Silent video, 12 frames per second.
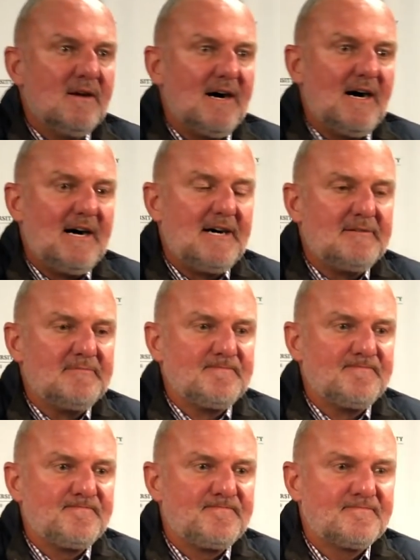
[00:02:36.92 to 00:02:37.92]

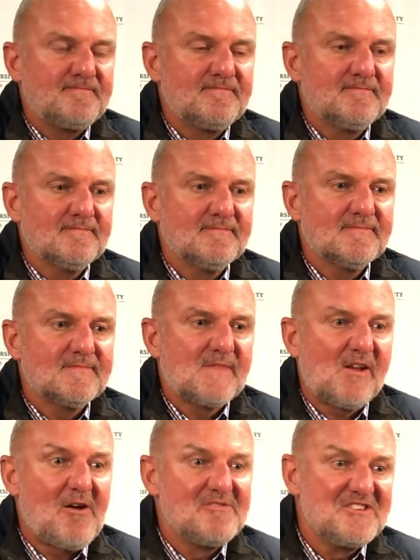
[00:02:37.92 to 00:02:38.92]

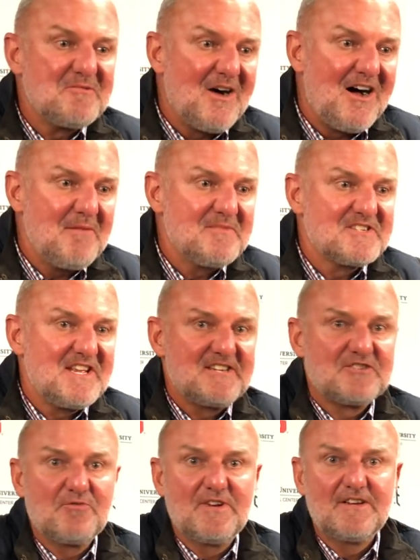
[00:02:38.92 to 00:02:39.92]
I was in the Bahamas
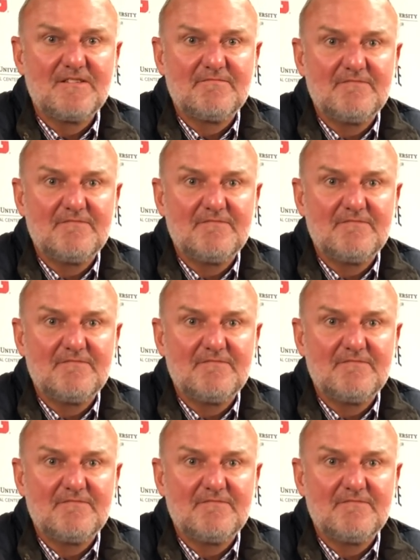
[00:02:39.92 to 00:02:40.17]
last week